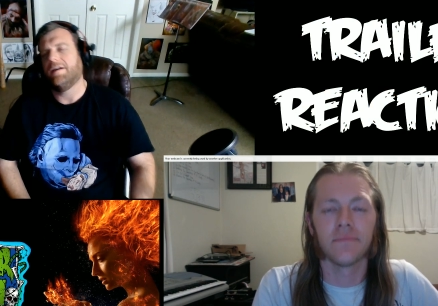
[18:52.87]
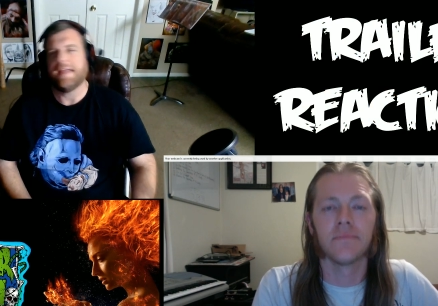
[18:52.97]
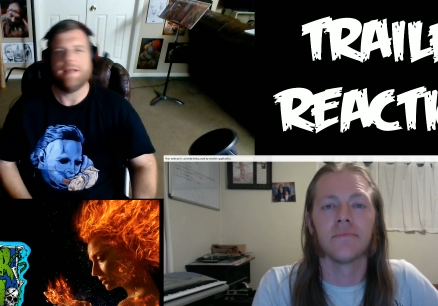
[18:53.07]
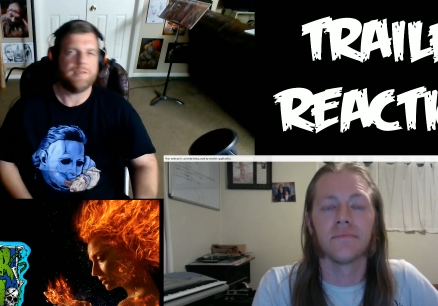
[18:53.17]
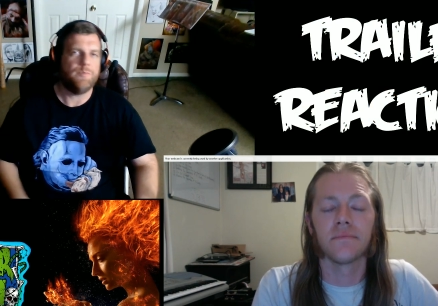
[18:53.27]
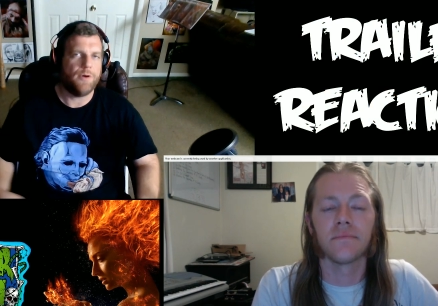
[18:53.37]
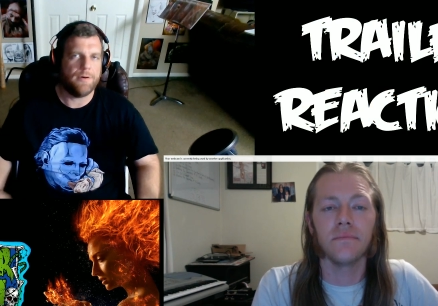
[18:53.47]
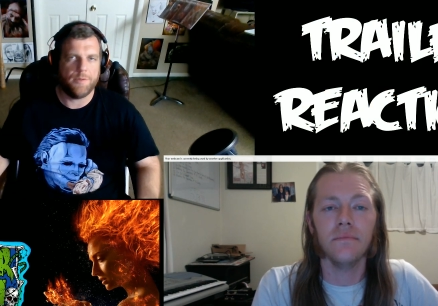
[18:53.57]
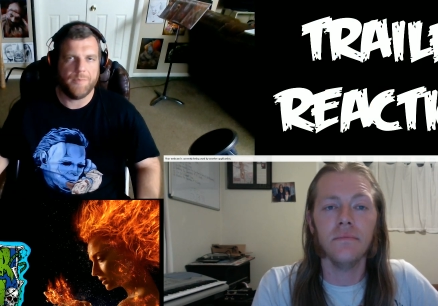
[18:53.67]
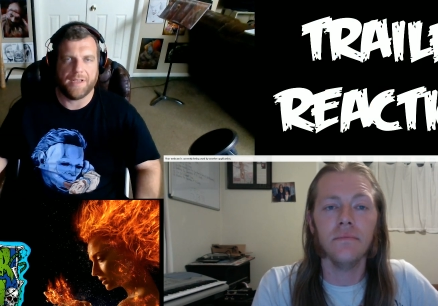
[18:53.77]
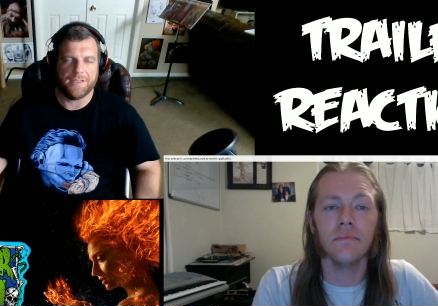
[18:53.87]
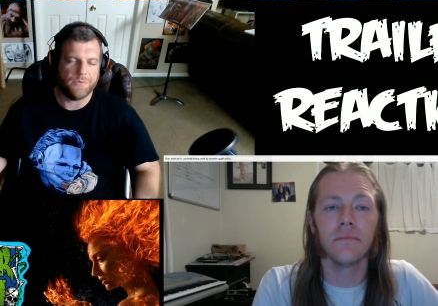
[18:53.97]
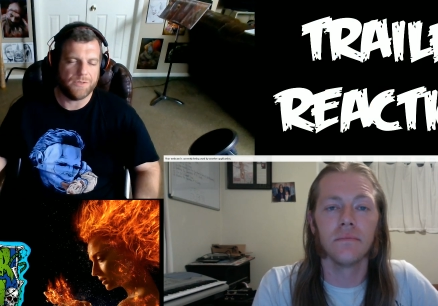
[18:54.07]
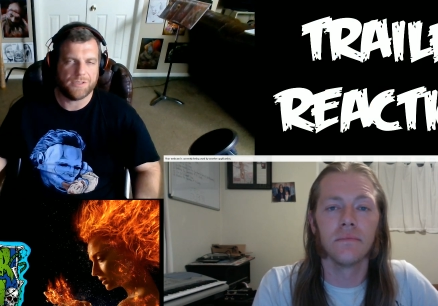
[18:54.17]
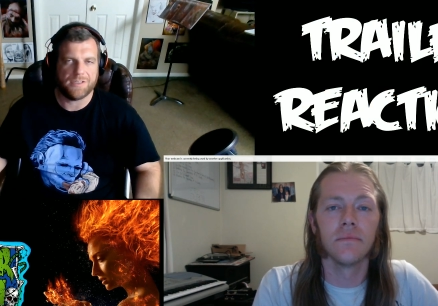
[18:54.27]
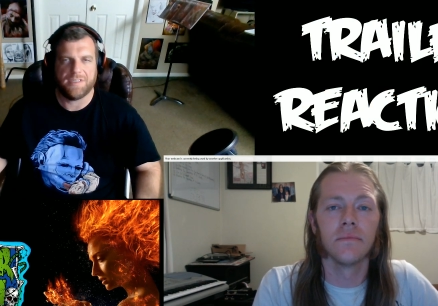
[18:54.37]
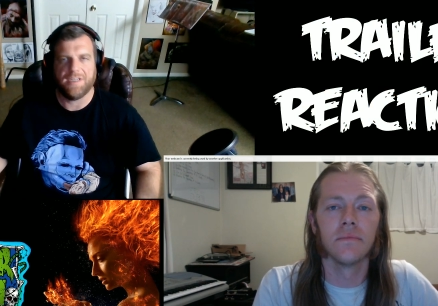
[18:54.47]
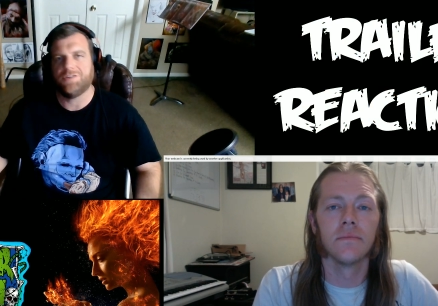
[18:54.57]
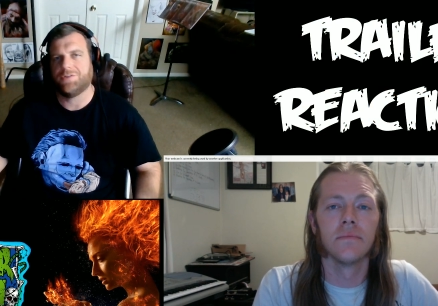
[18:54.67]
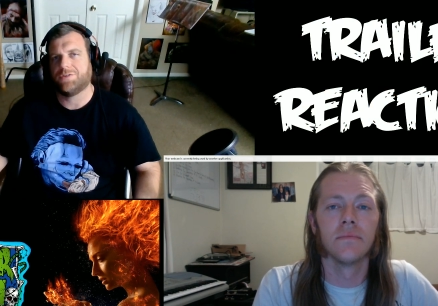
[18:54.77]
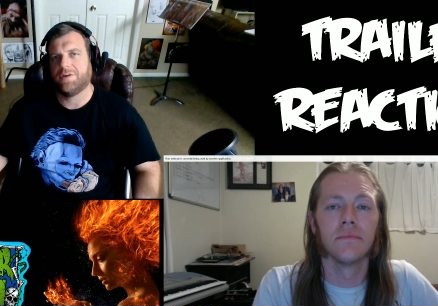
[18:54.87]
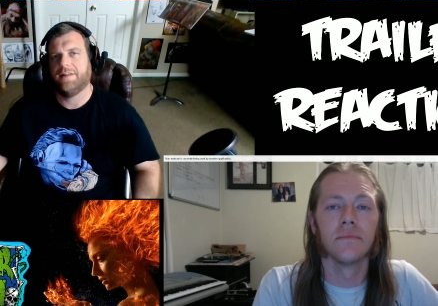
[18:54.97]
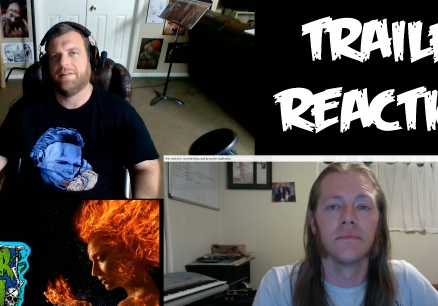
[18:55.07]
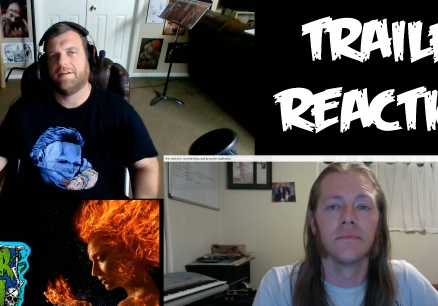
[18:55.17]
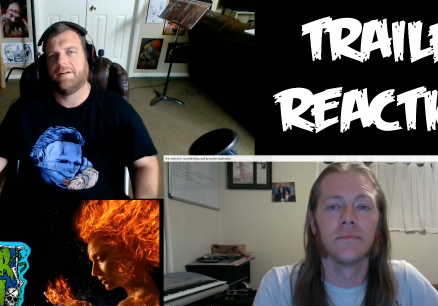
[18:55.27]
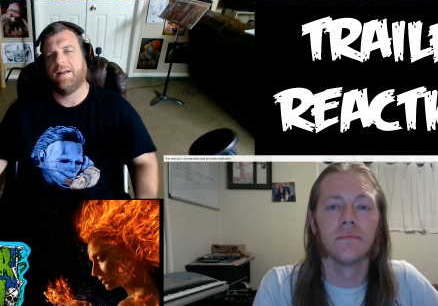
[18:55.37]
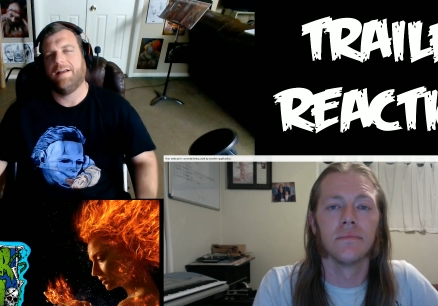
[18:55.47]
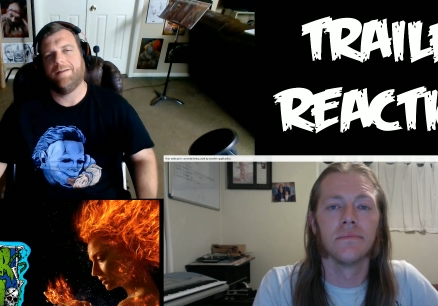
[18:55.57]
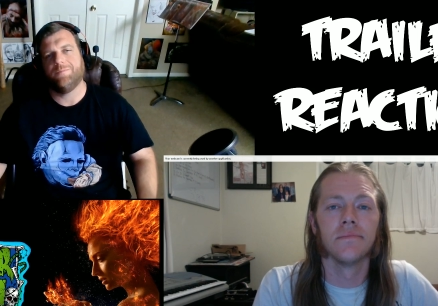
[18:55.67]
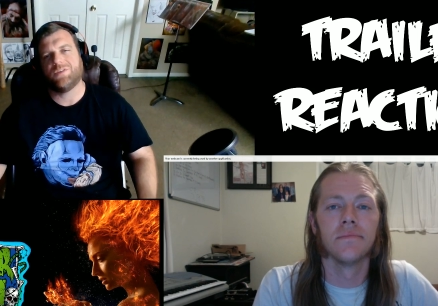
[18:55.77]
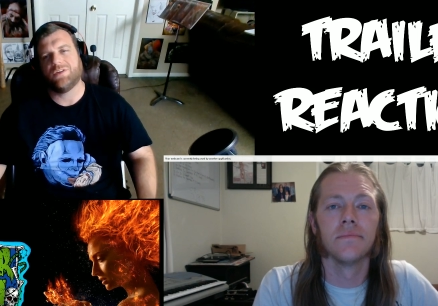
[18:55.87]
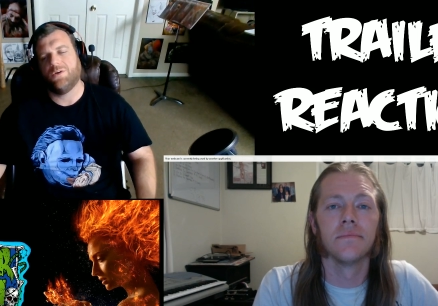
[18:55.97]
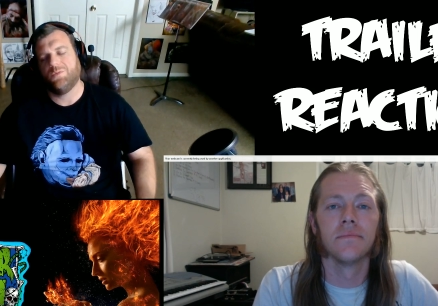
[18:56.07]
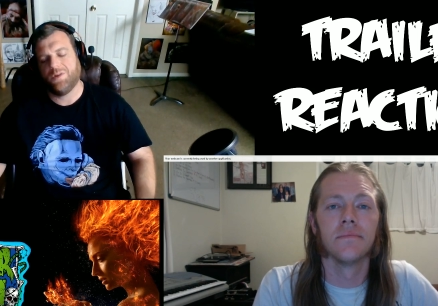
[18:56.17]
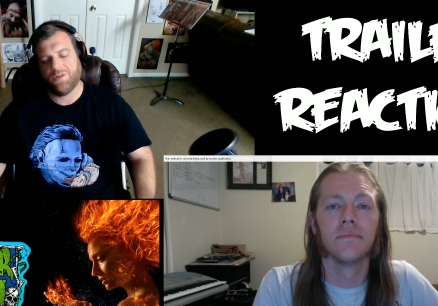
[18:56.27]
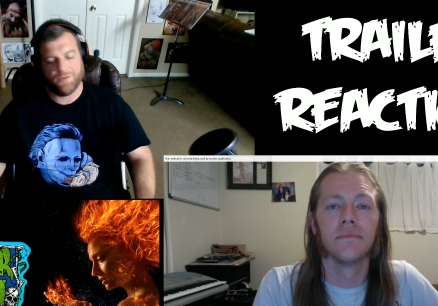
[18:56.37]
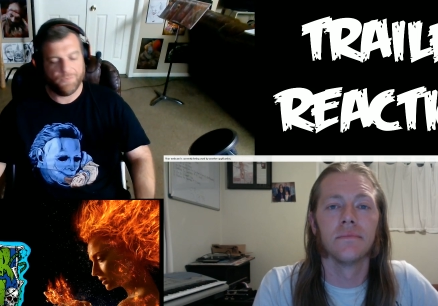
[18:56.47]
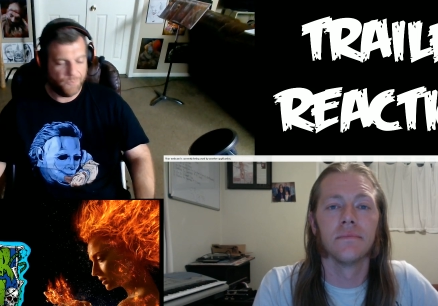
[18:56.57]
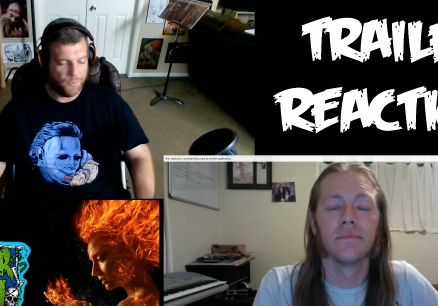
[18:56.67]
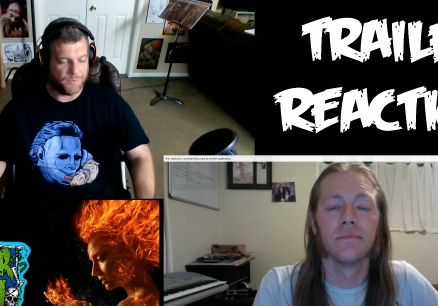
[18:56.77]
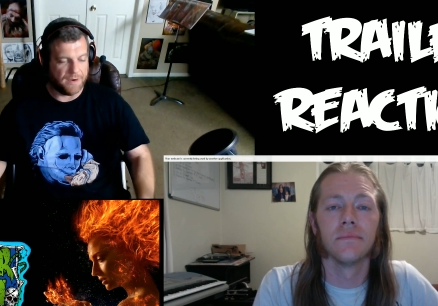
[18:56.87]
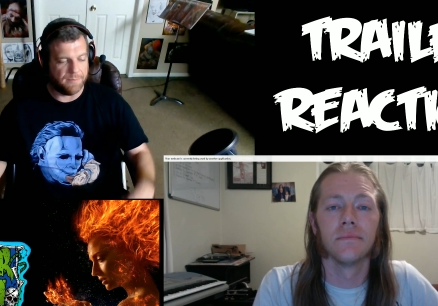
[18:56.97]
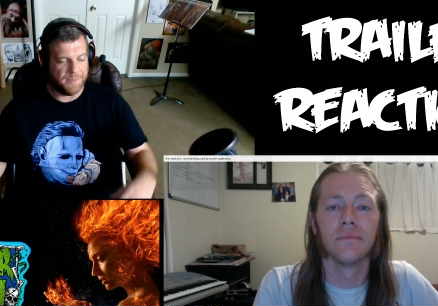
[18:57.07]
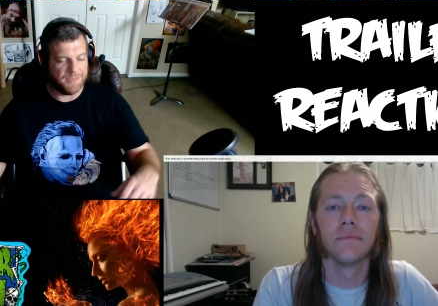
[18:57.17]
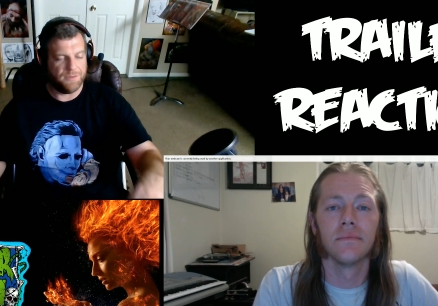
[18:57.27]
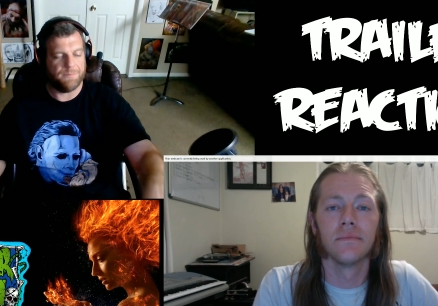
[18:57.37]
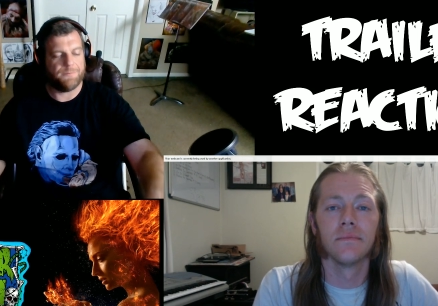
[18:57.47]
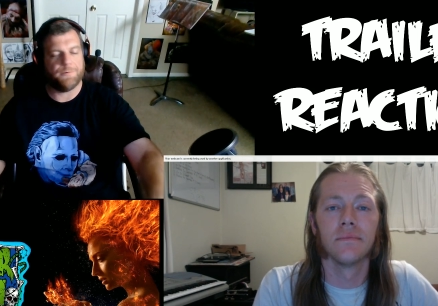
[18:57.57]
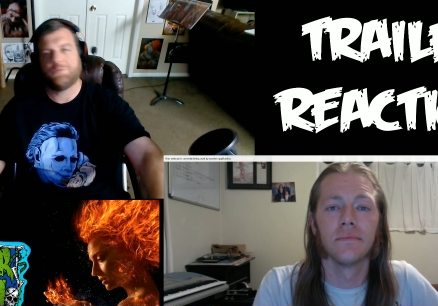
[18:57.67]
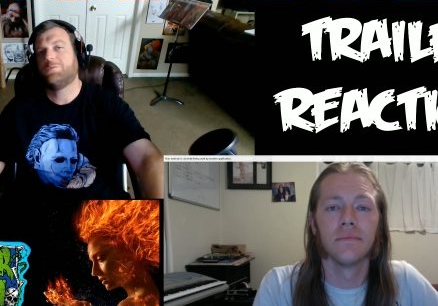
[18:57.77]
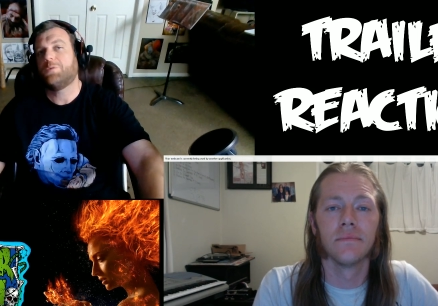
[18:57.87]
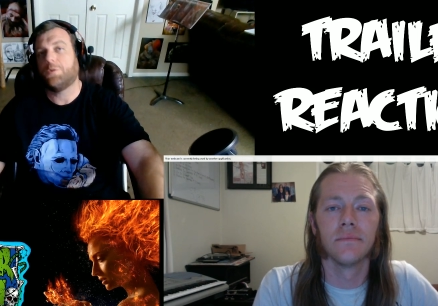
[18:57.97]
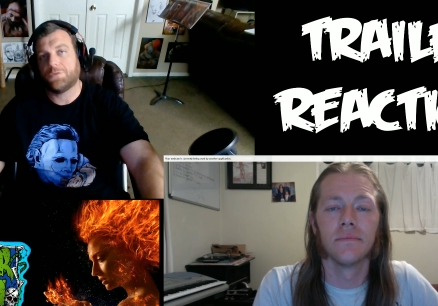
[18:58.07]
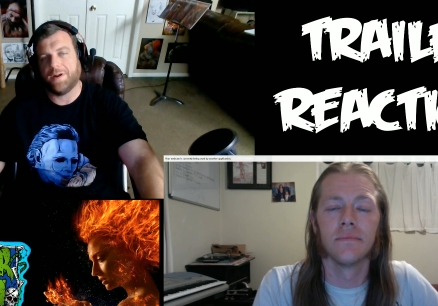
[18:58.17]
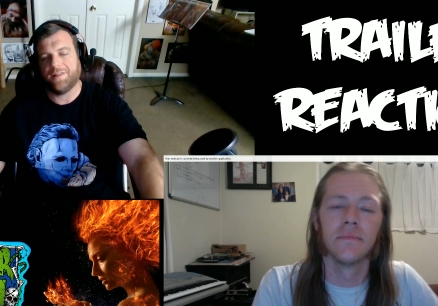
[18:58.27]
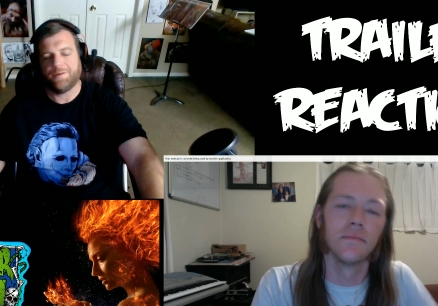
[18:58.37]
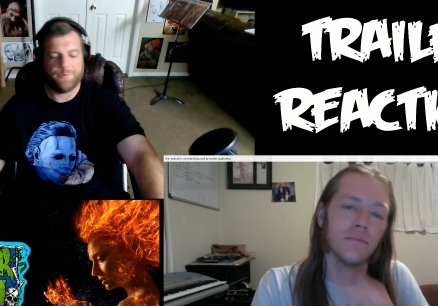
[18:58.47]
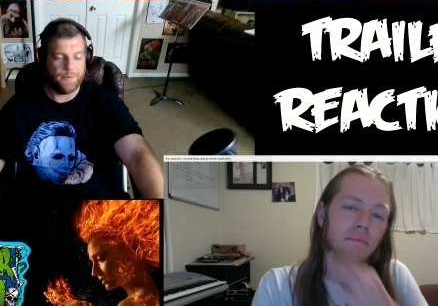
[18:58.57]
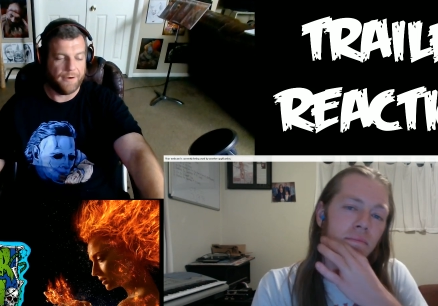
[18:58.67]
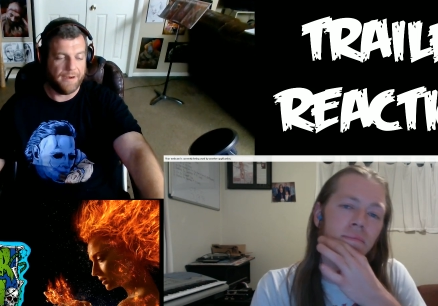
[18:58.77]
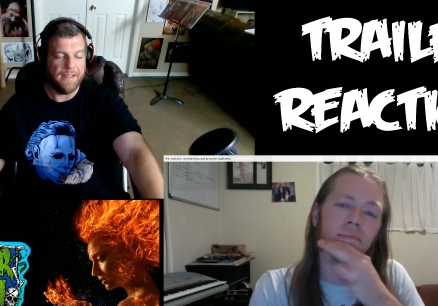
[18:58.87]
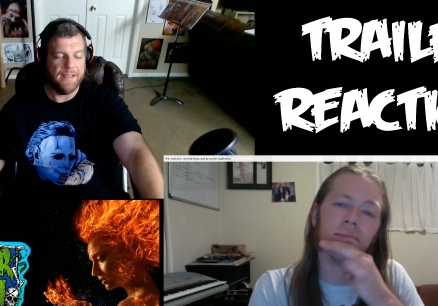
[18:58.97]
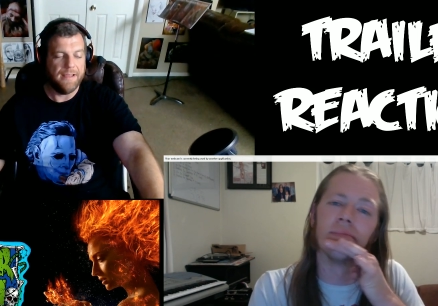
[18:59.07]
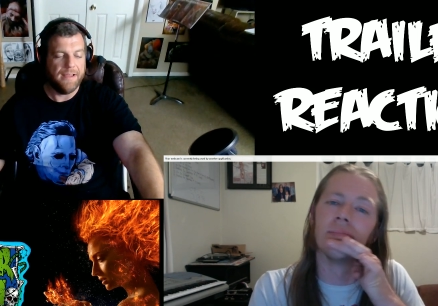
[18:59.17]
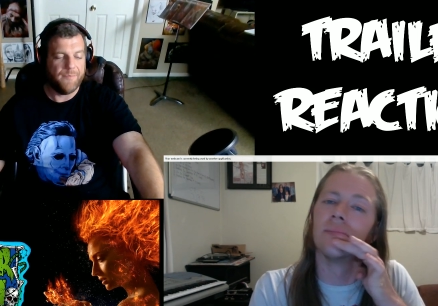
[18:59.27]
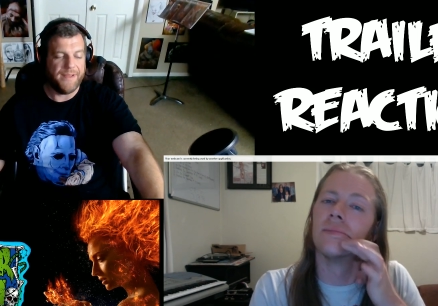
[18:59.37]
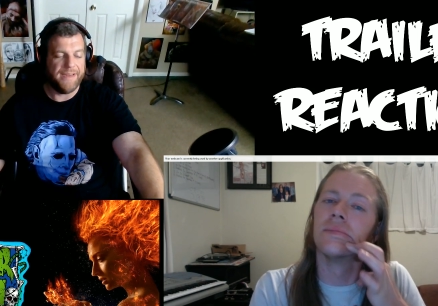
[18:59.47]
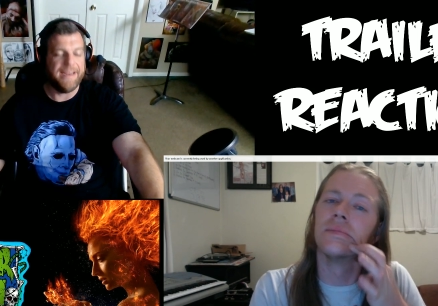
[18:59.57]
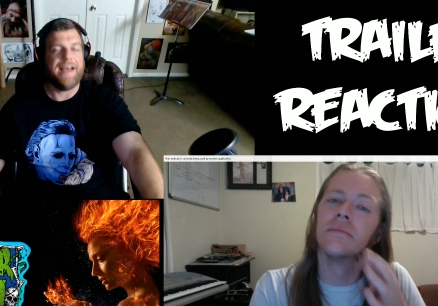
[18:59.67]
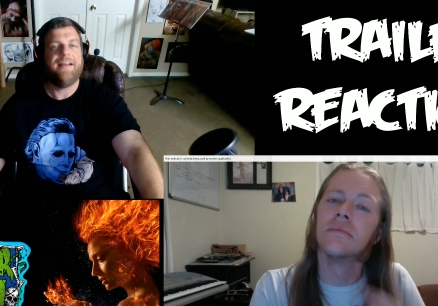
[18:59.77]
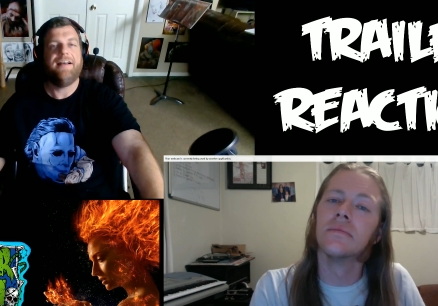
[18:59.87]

Speaker 1: Captain Marvel because it was just a teaser trailer. So we'll probably do the first full trailer for it. But yeah,